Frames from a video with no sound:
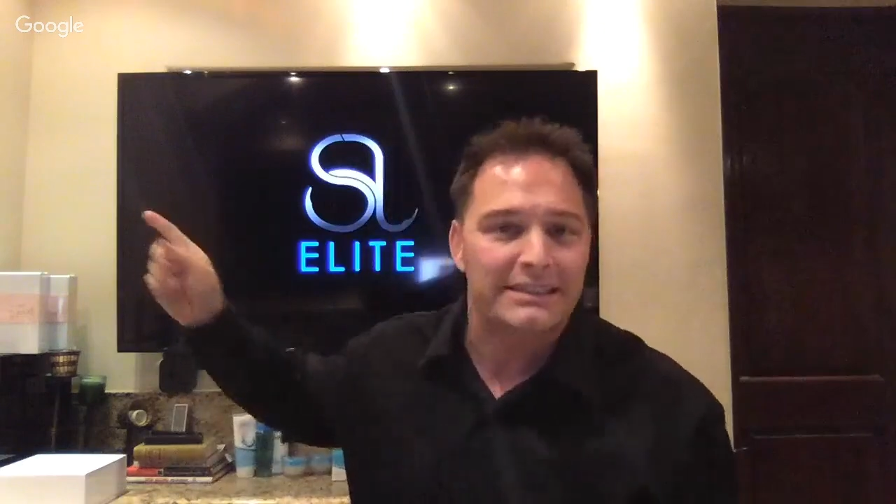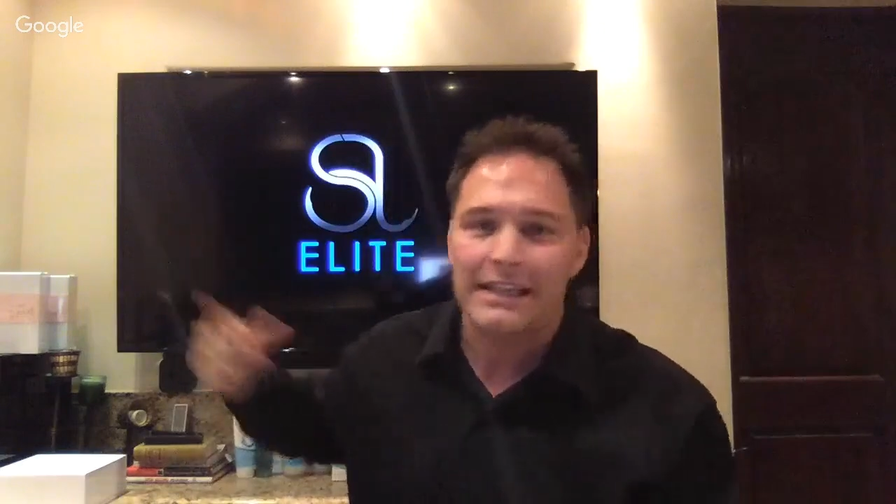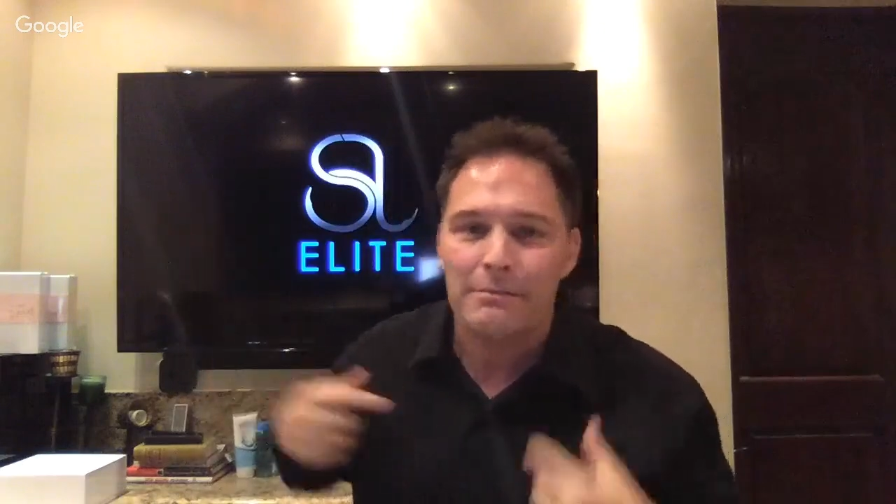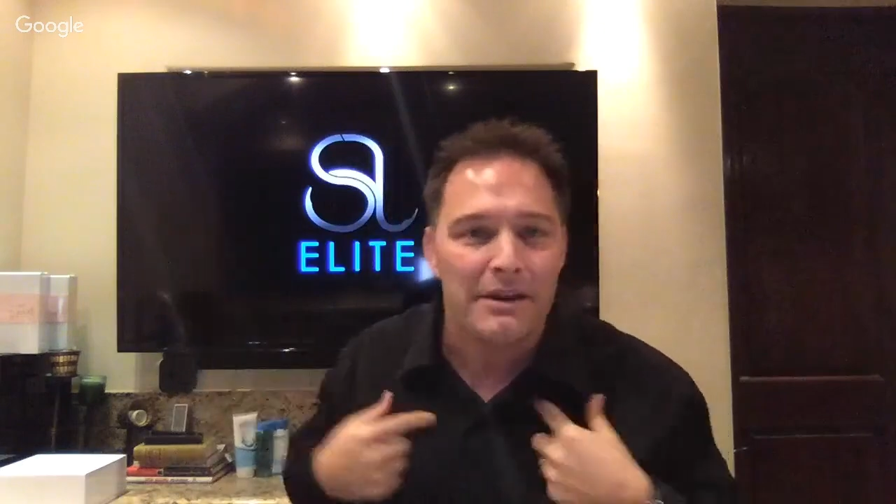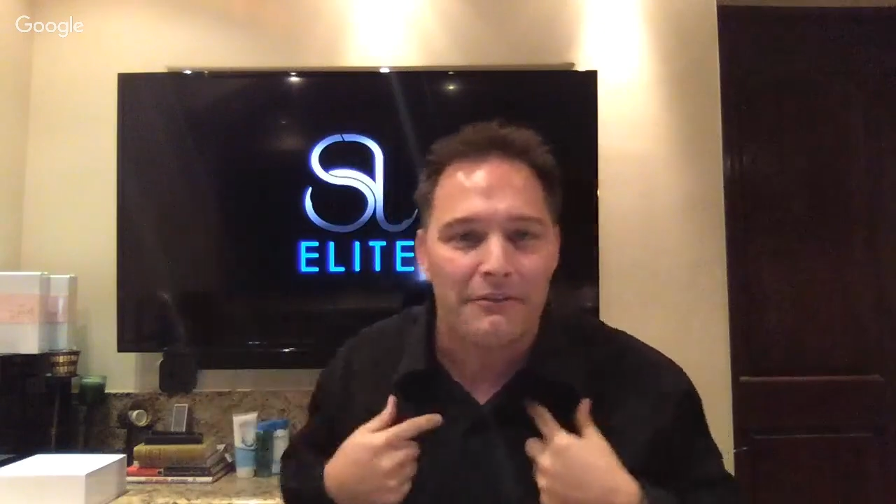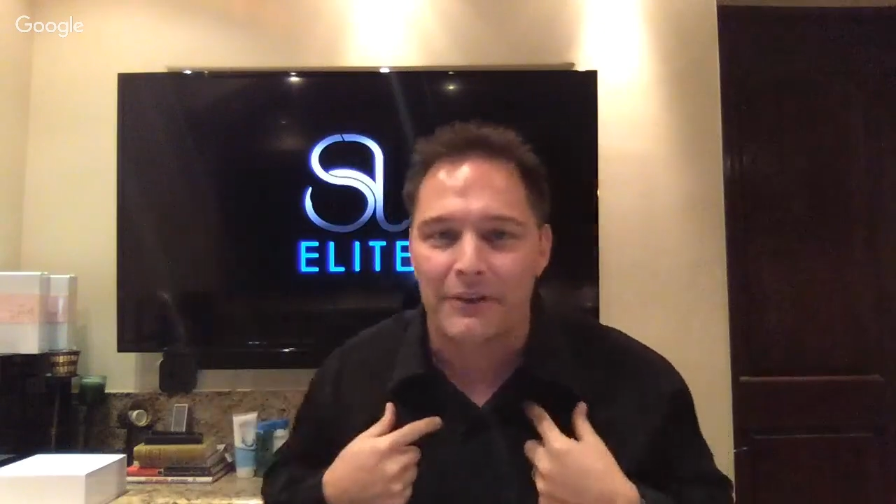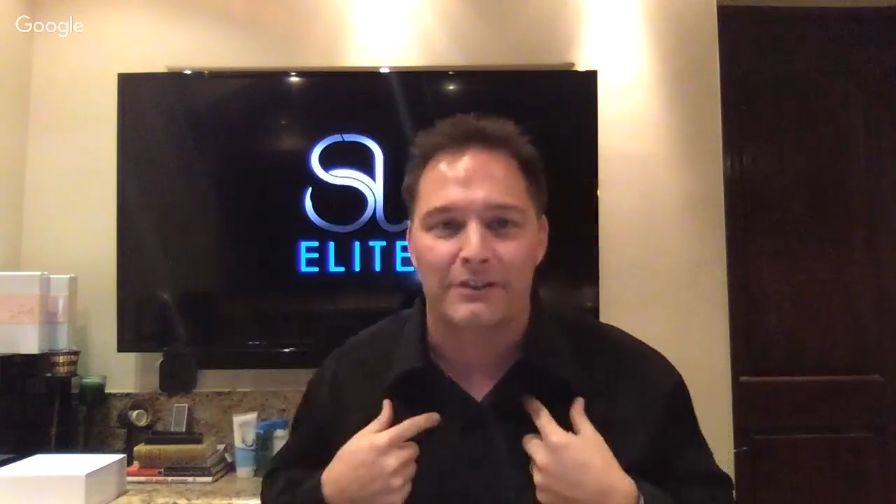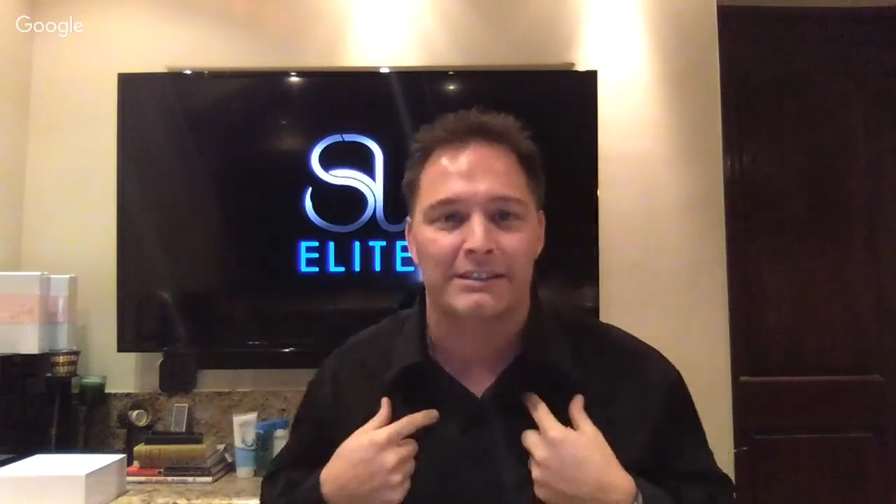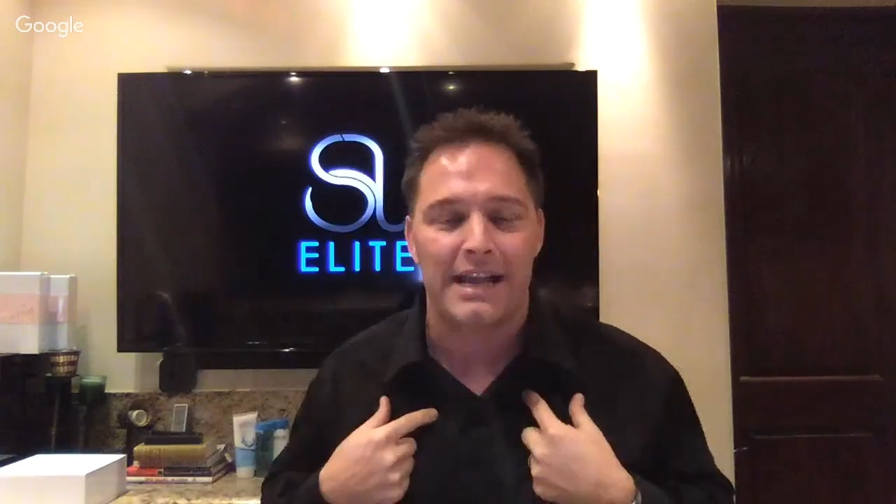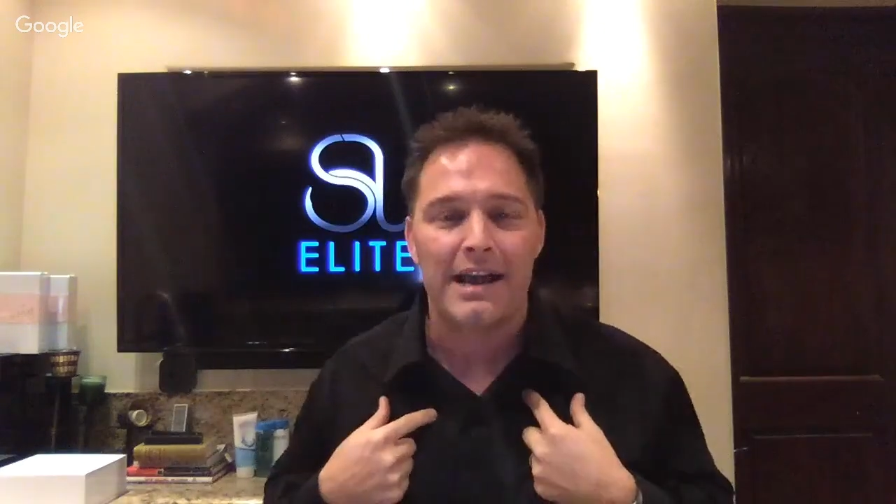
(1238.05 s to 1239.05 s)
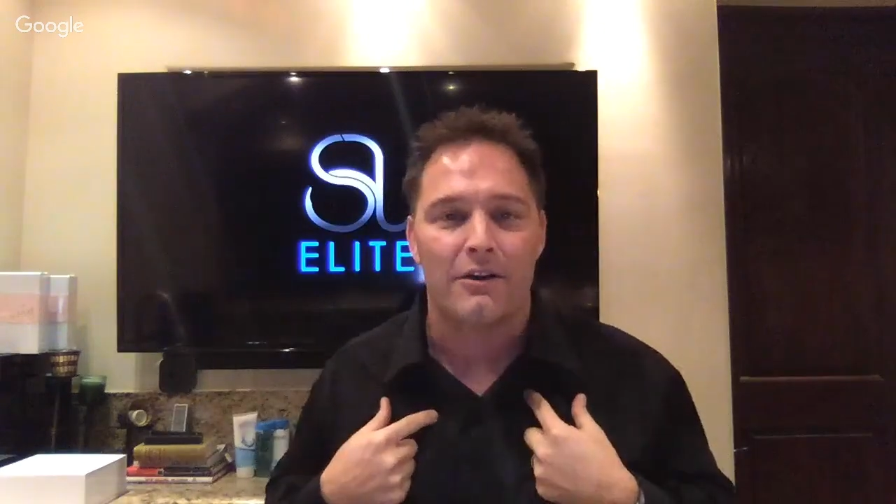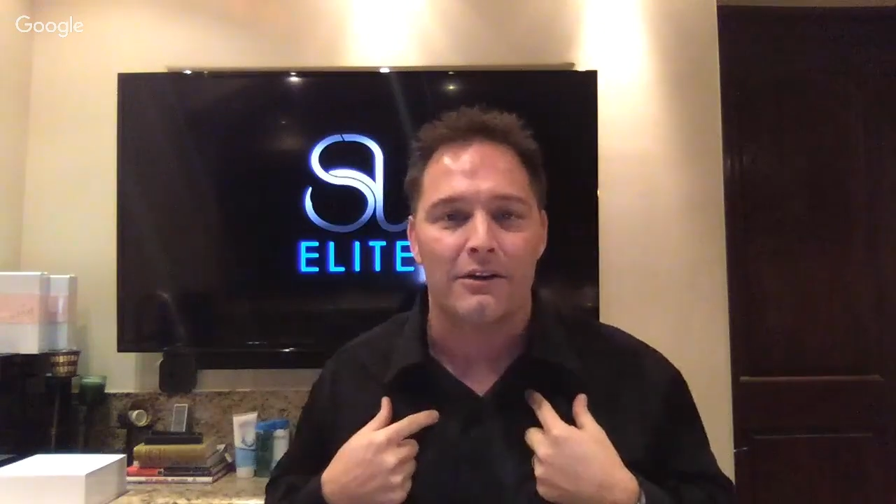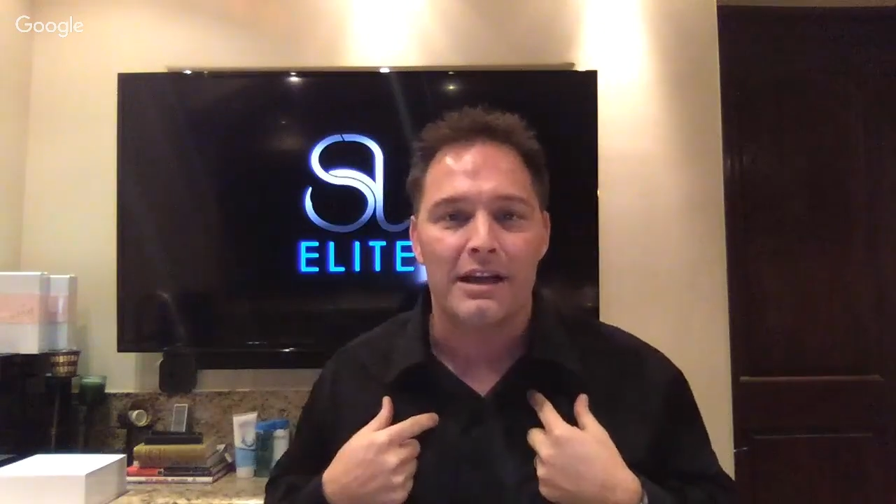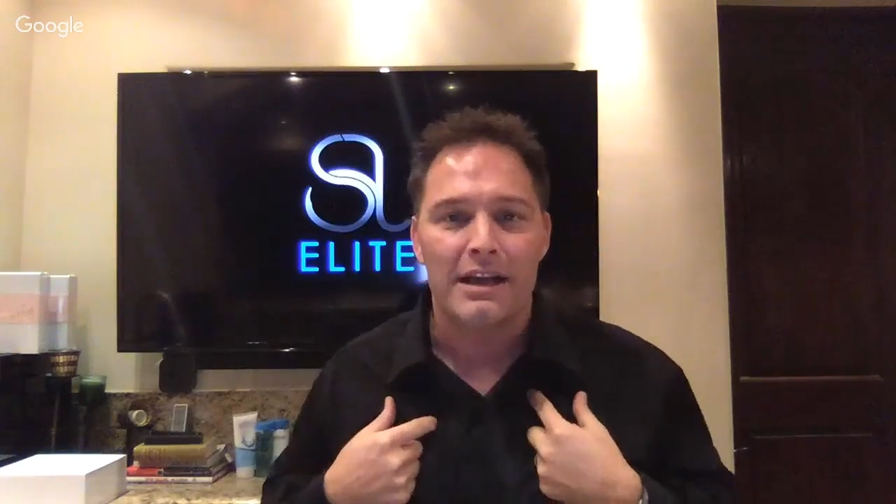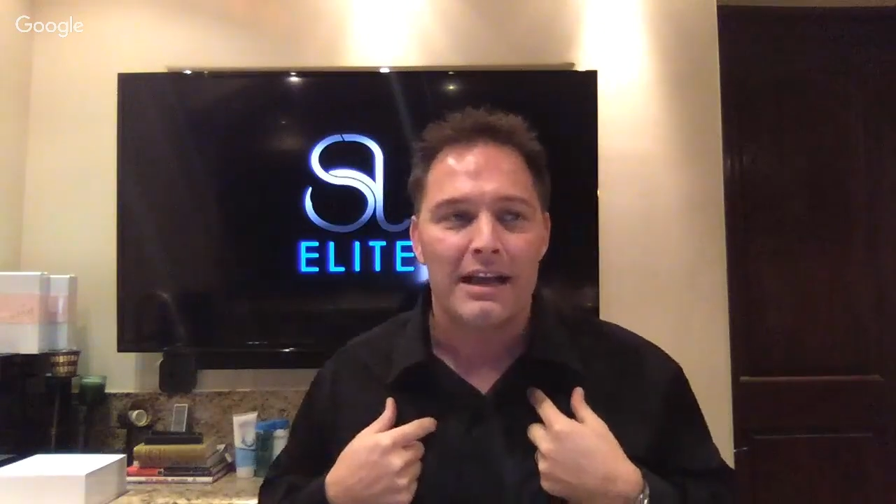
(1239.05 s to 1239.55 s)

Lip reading: succeed. I'm going to figure this out.